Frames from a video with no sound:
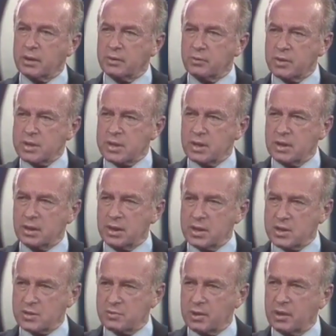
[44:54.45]
in the
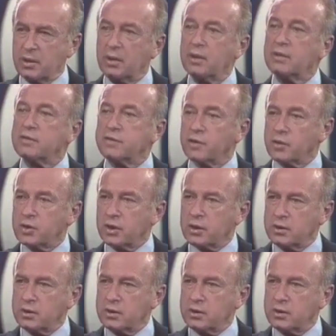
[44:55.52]
interrelations